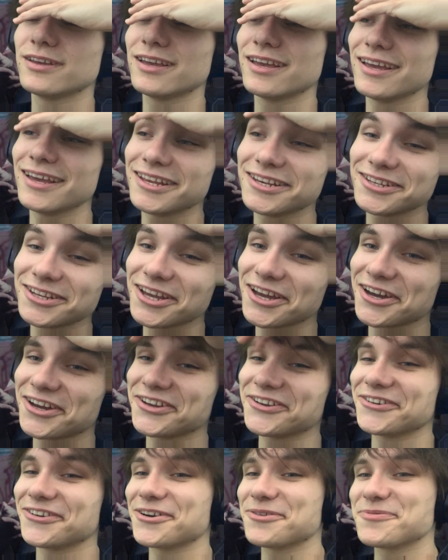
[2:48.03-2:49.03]
And yeah,
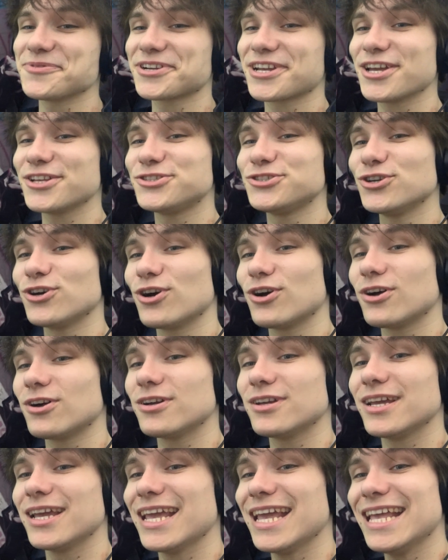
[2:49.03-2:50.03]
y'all, I'm going to catch y'all
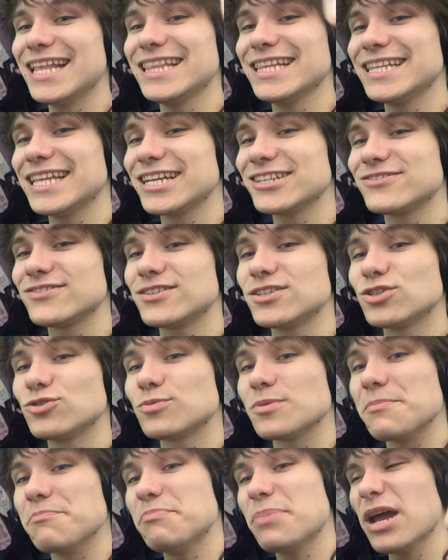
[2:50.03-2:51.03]
in the next video.
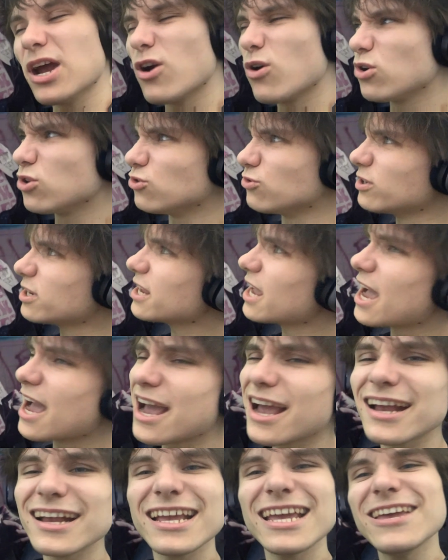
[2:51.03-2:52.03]
Bear with
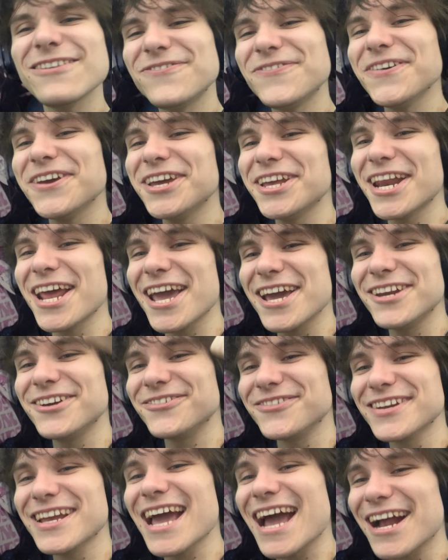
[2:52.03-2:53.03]
React. If it ain't a
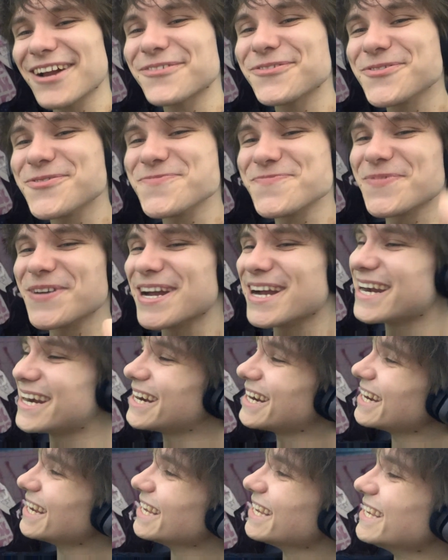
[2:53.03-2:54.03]
react to a
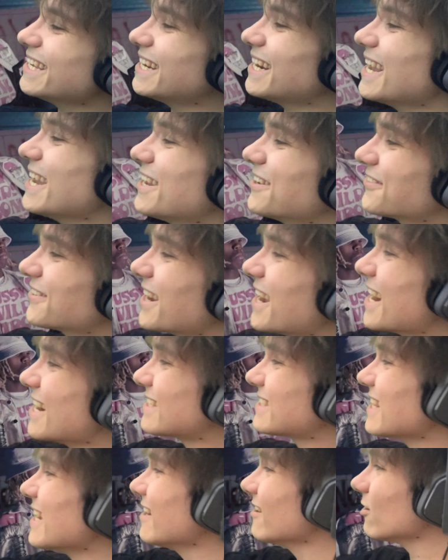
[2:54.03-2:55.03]
bear, it ain't a
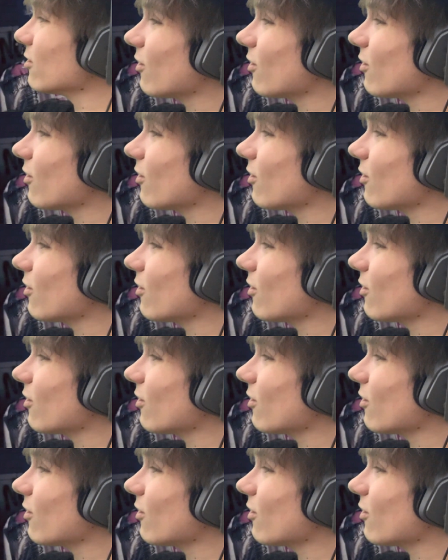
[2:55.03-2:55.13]
react at